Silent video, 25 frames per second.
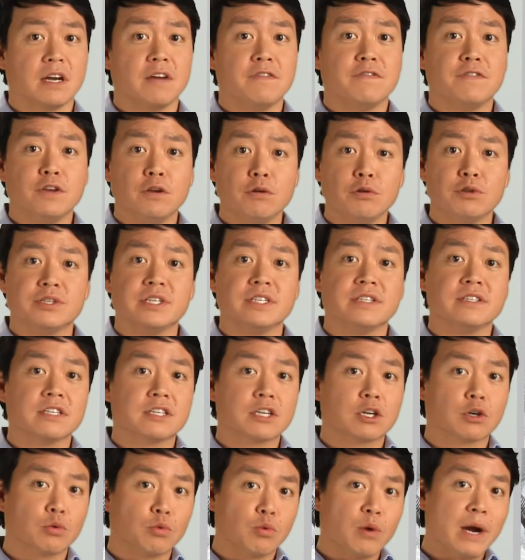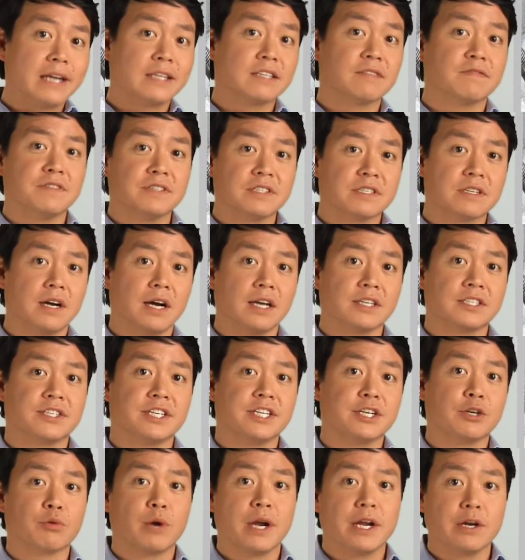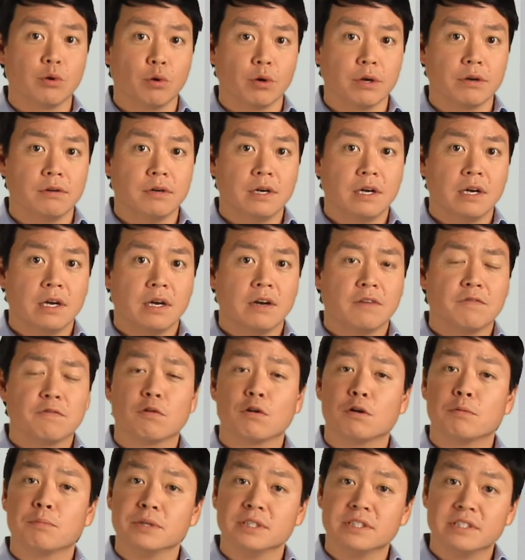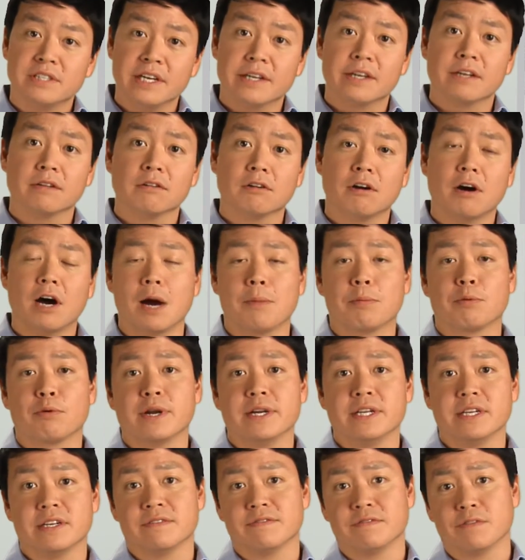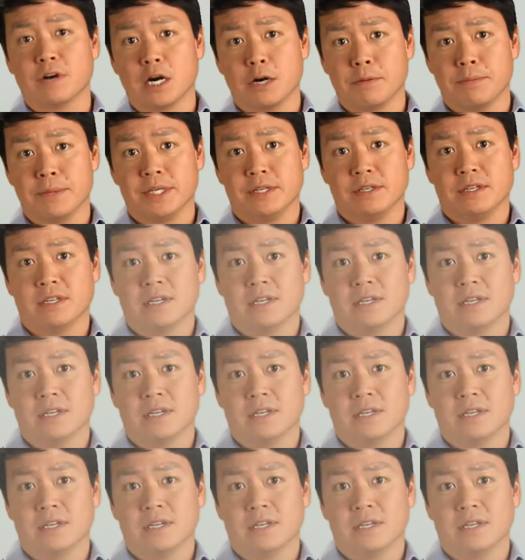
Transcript: of using the correct viscosity grade oil for a particular operating environment.